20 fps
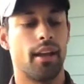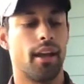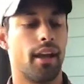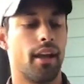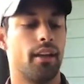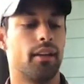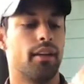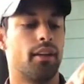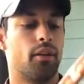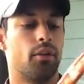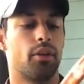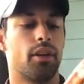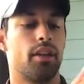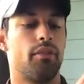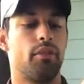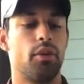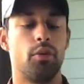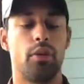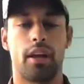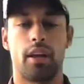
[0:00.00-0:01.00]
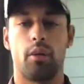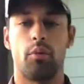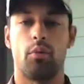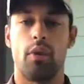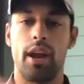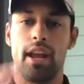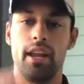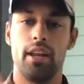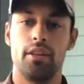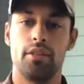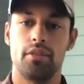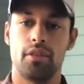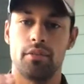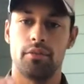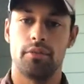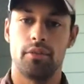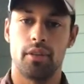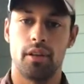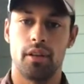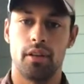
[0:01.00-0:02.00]
and it'll give you like a range
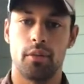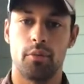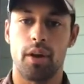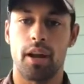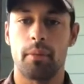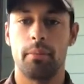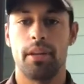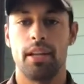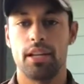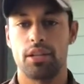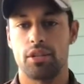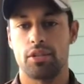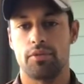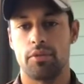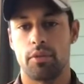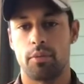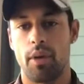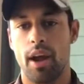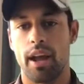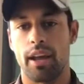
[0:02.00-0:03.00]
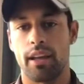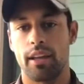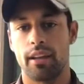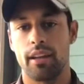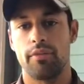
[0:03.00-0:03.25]
of the recommendations for the racket.